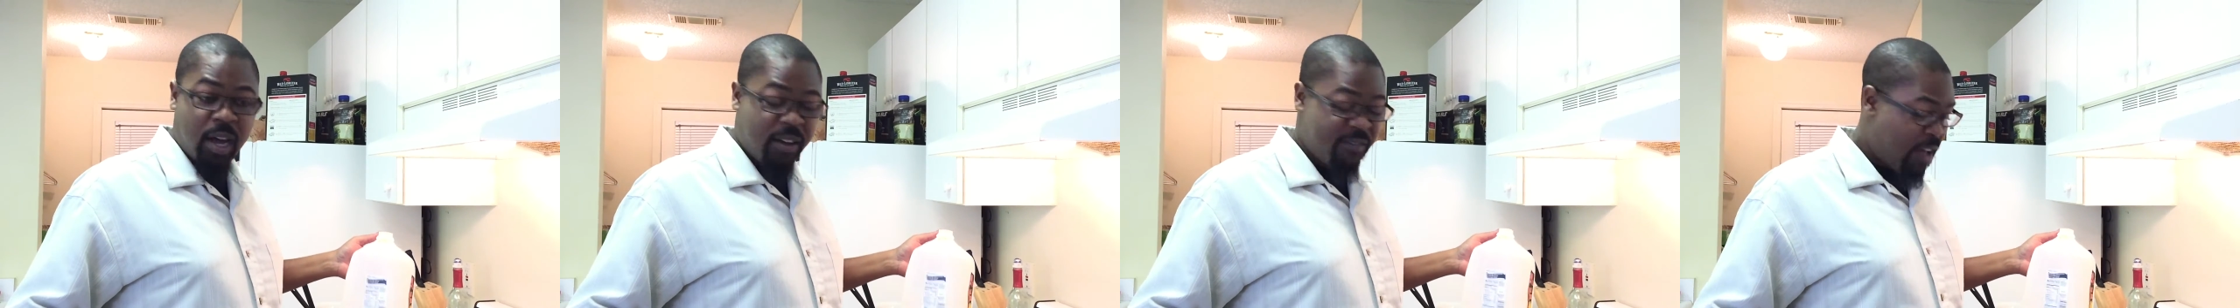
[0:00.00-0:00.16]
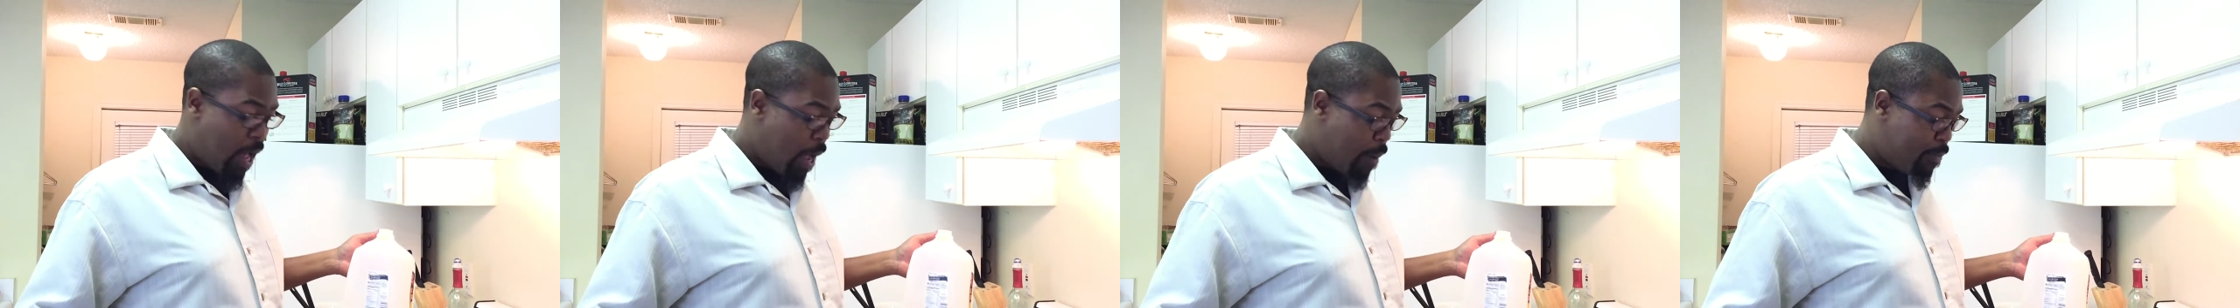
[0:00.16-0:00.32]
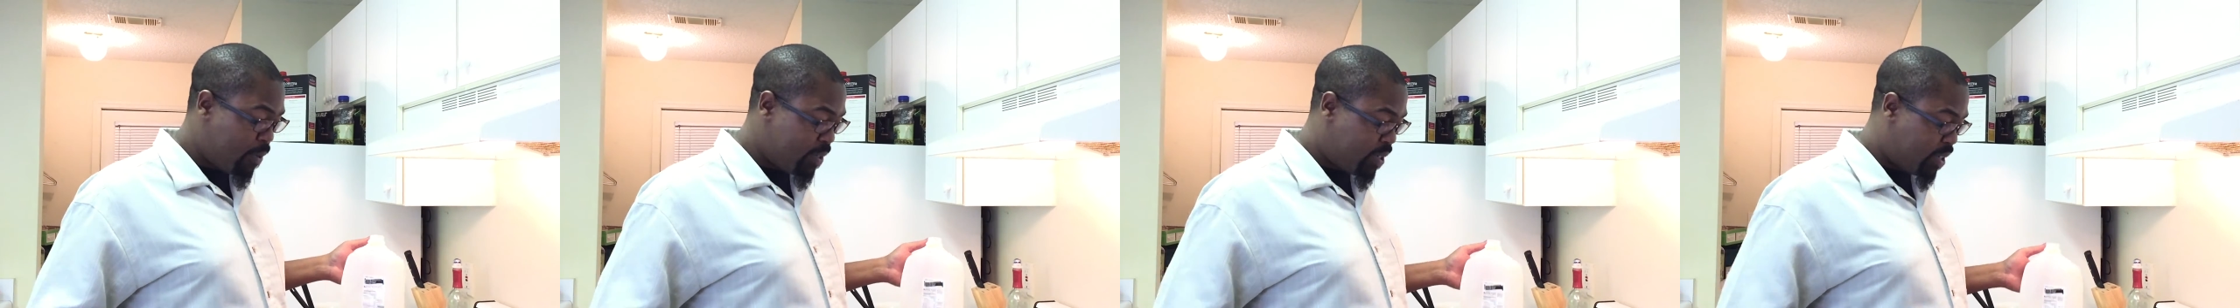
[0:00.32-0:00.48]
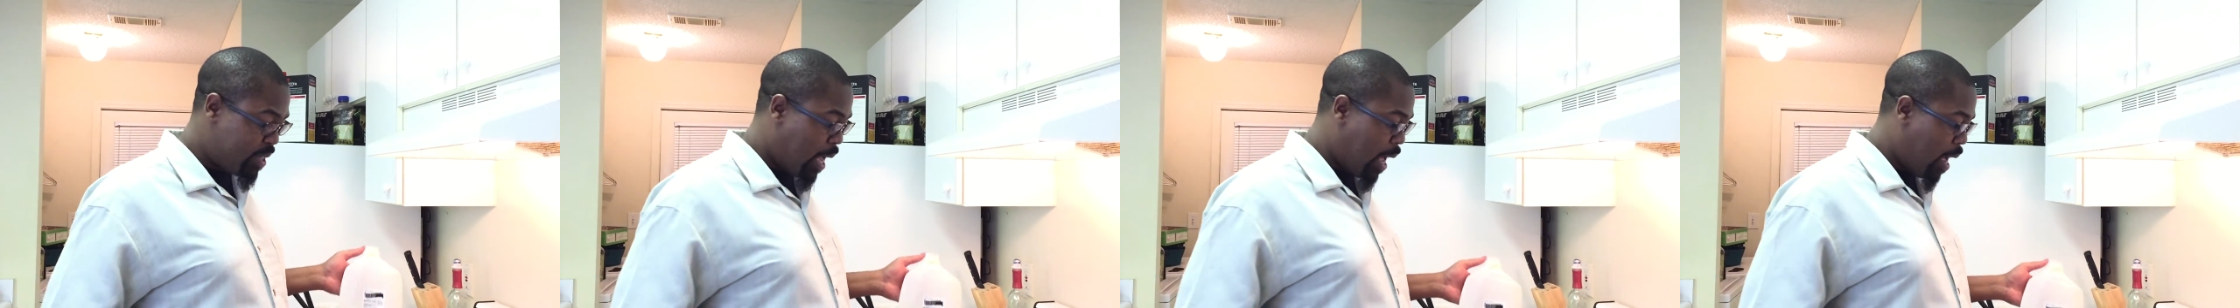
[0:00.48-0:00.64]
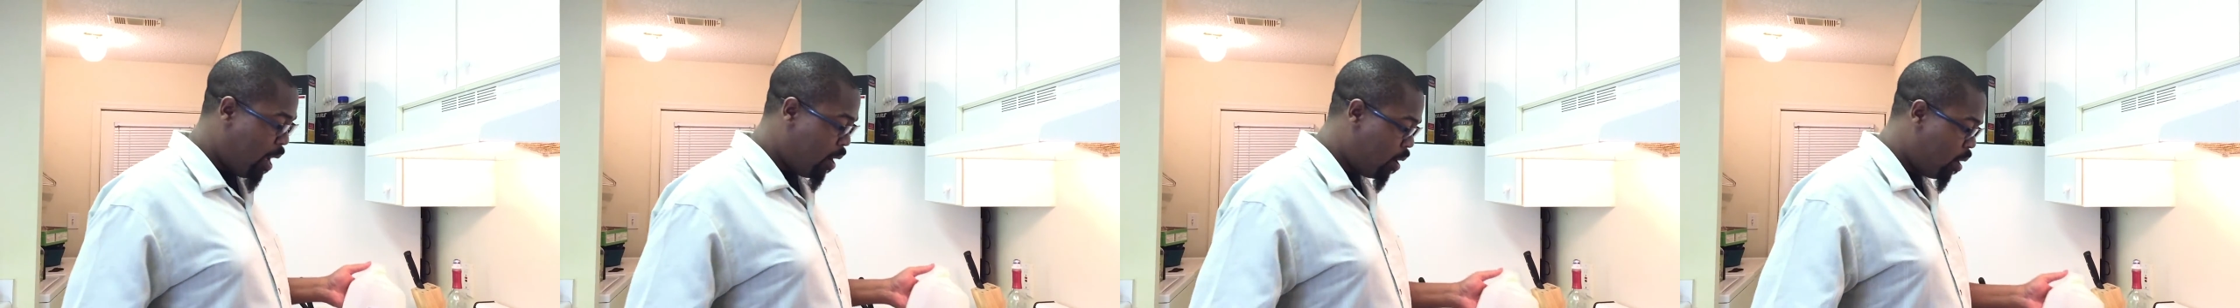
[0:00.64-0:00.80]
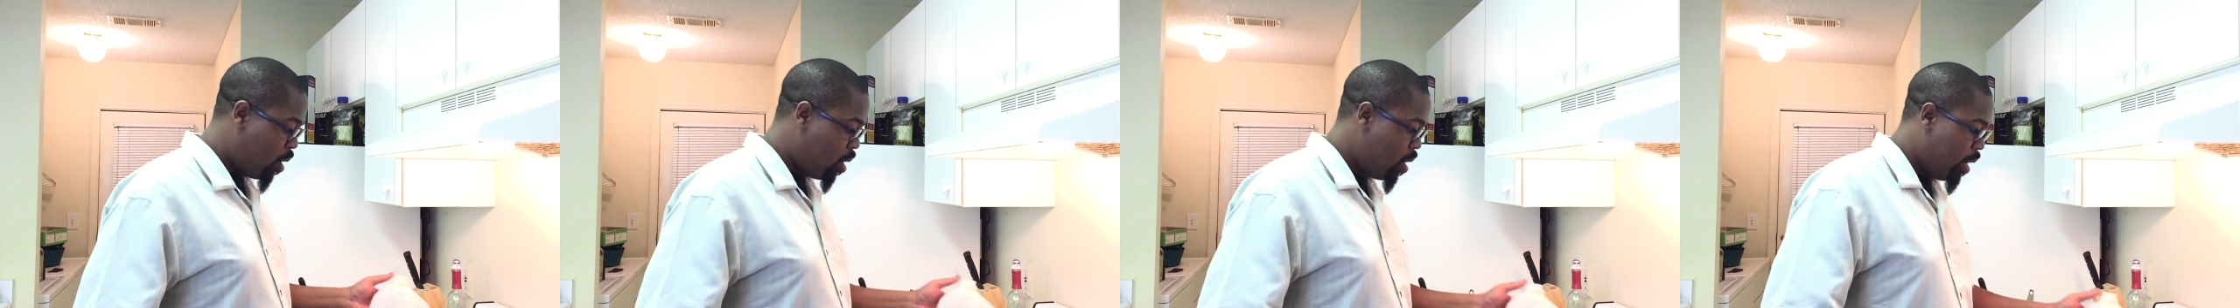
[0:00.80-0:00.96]
of apple
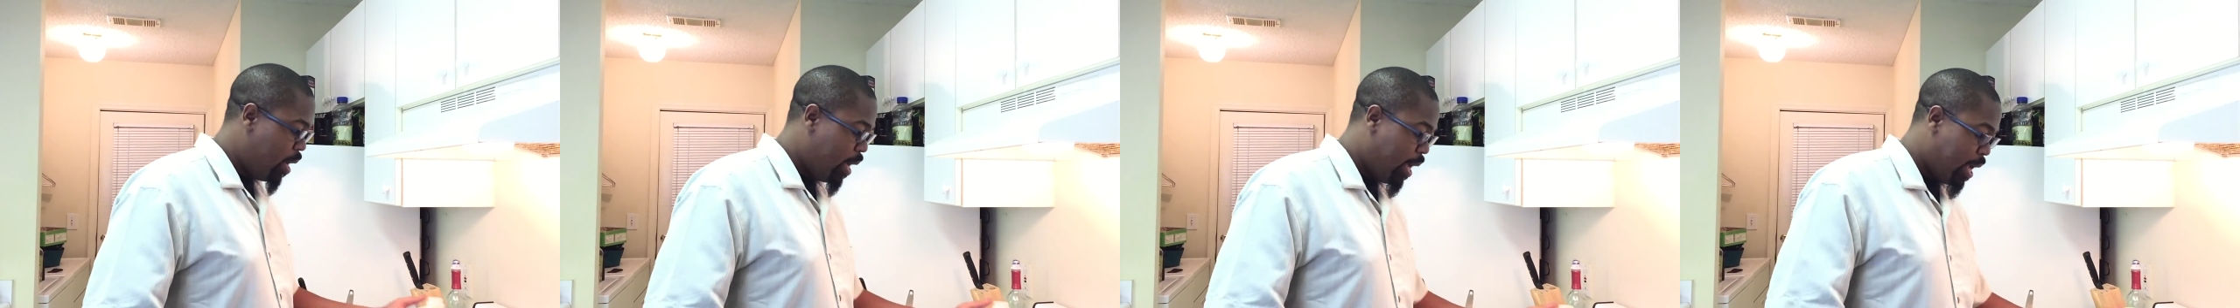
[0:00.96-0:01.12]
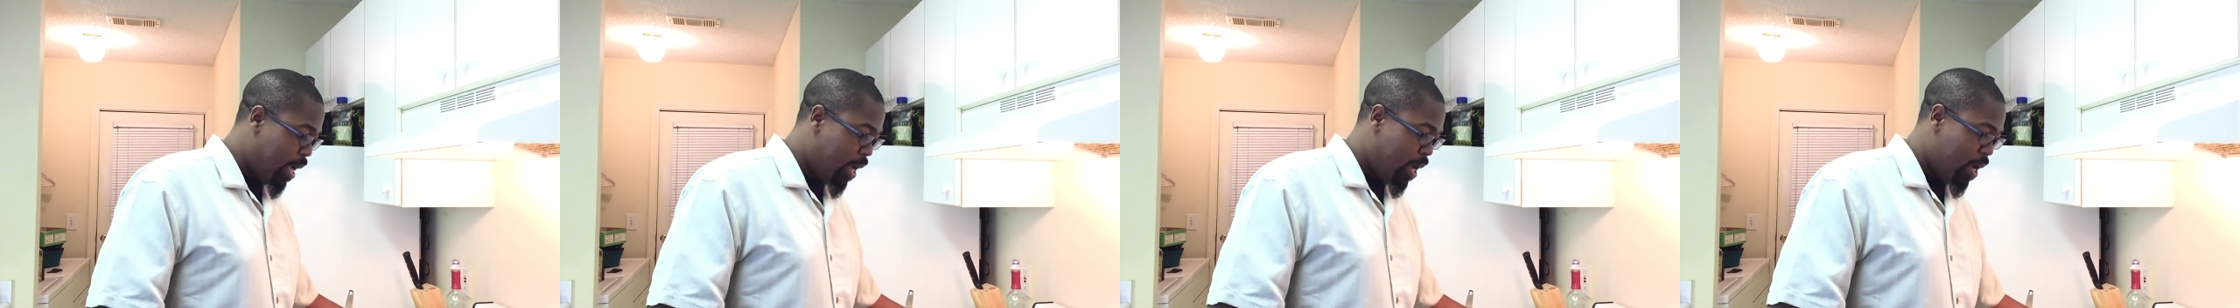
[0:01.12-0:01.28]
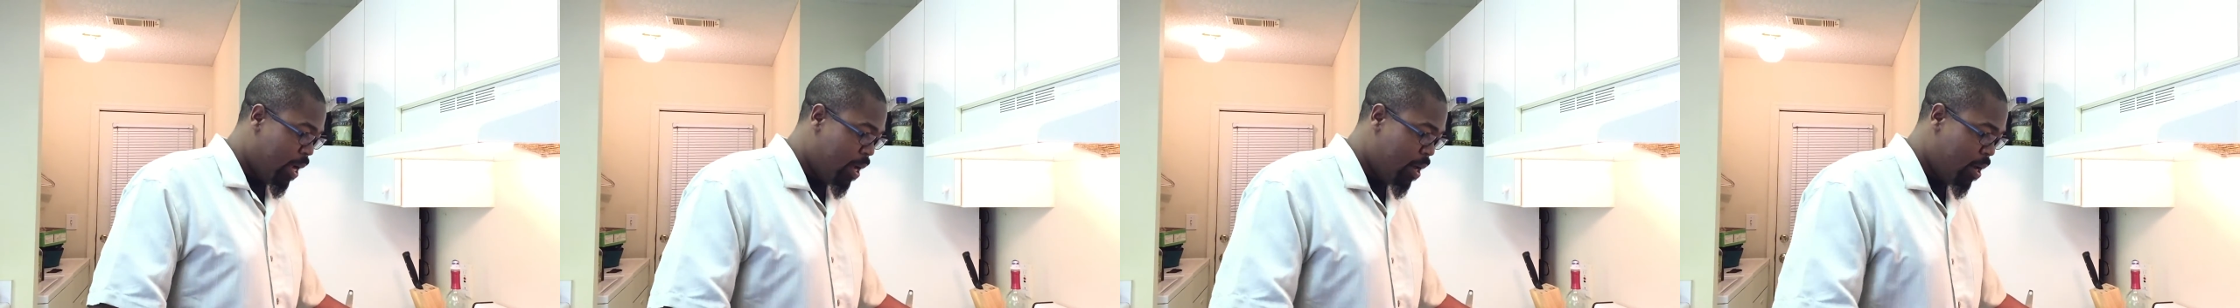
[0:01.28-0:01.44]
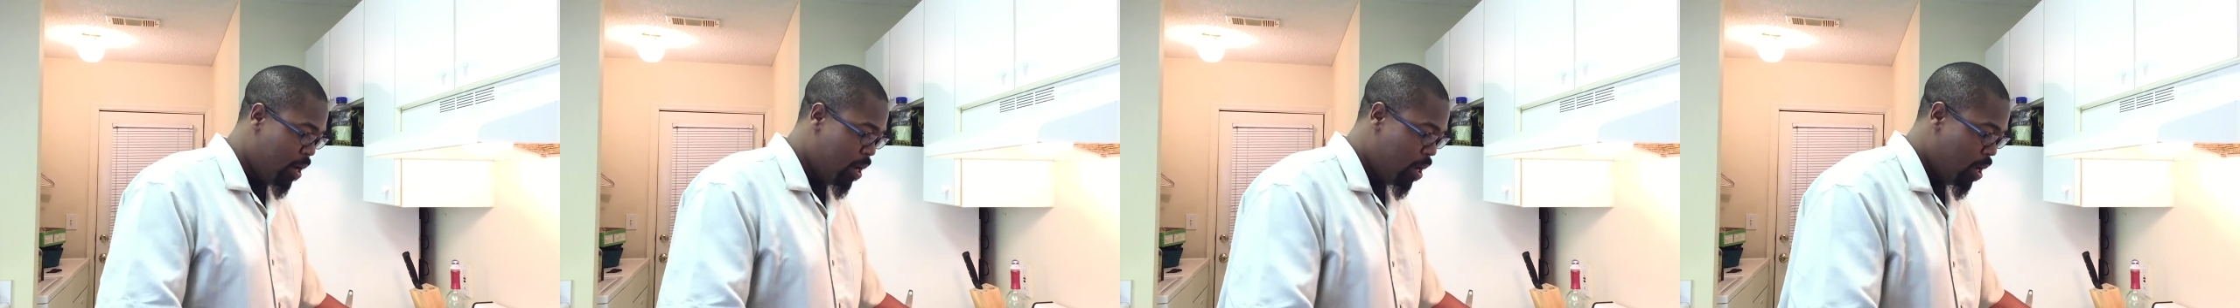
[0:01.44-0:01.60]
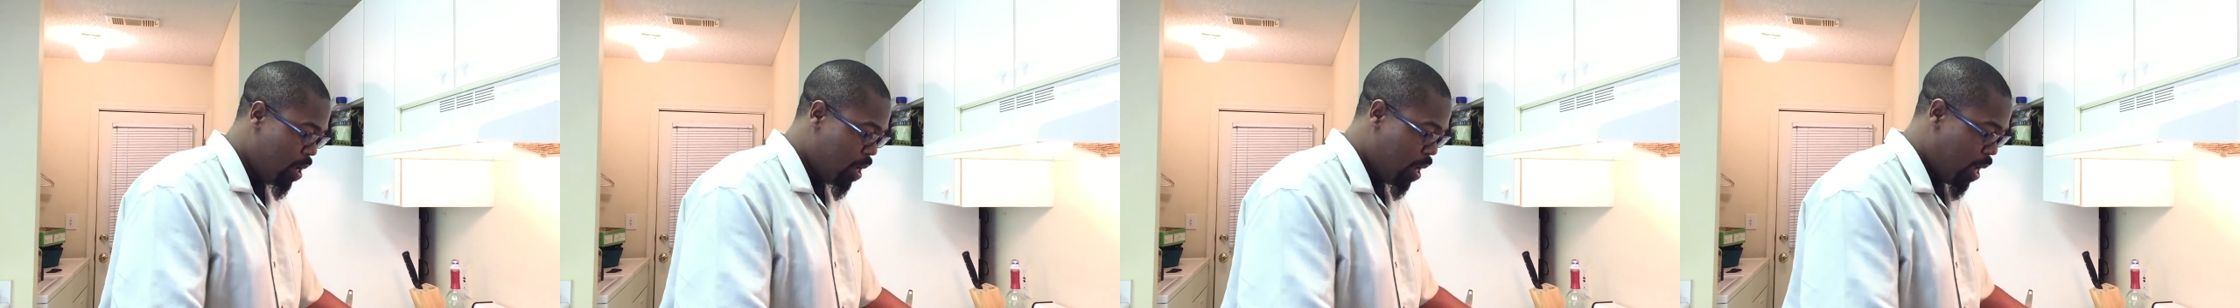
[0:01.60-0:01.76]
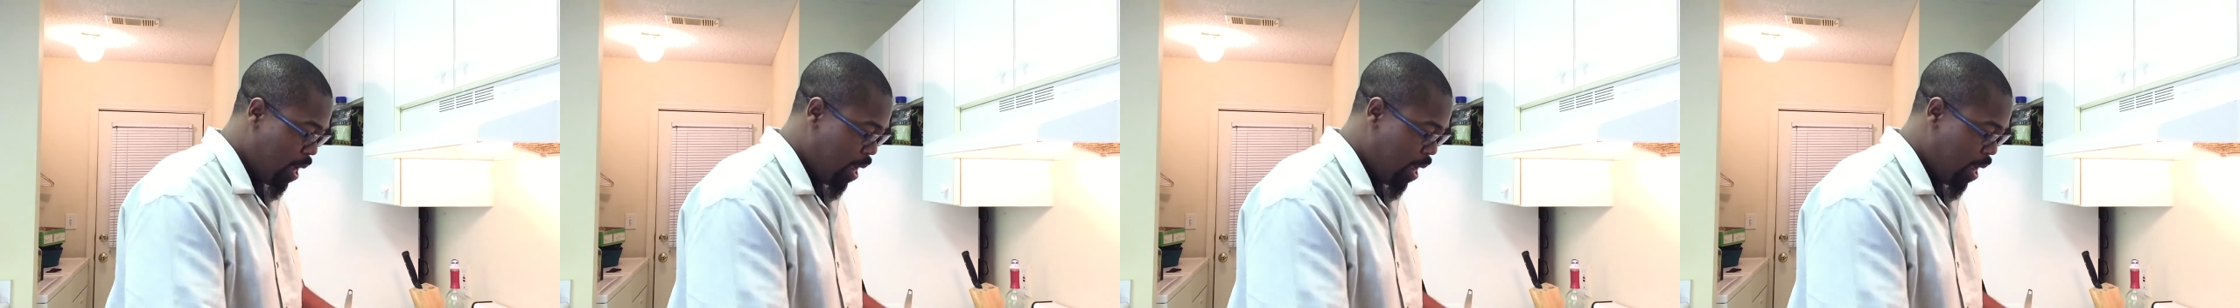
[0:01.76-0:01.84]
cider in